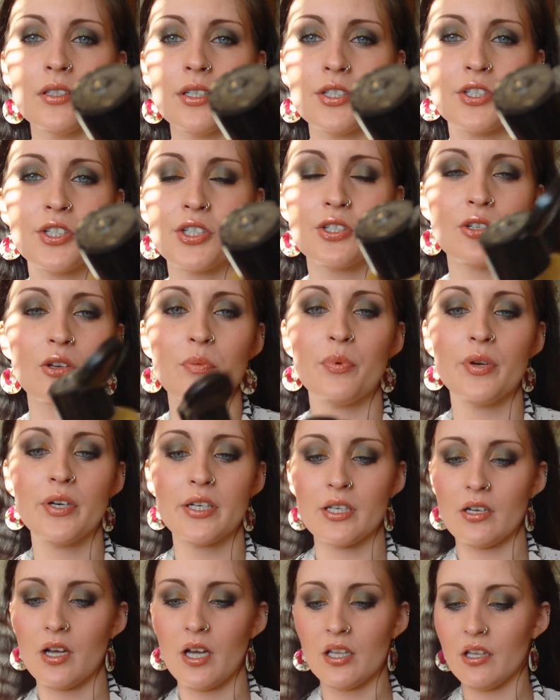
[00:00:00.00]
It's just so
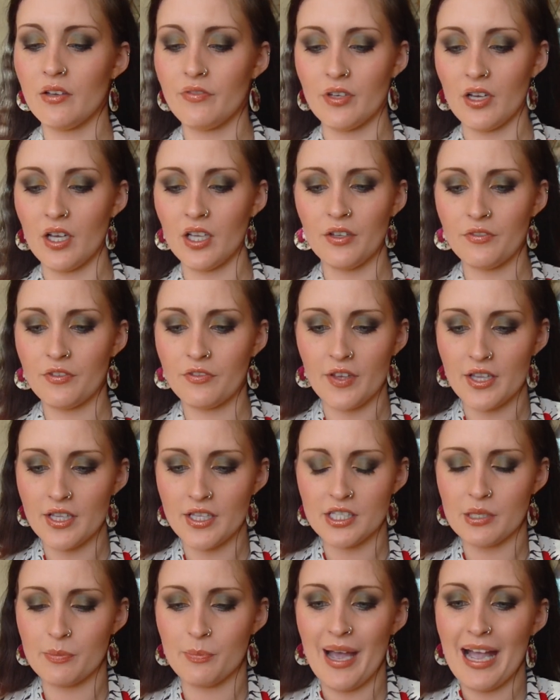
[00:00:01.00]
pretty. I love it. I love the fact
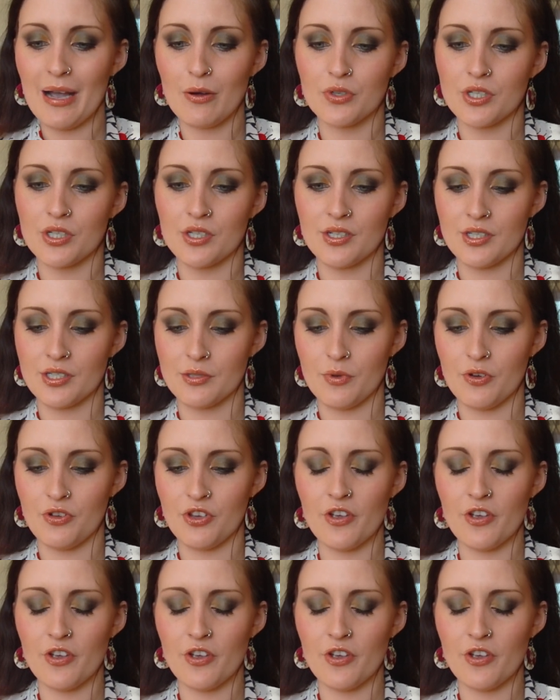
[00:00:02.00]
that it's a powder as well.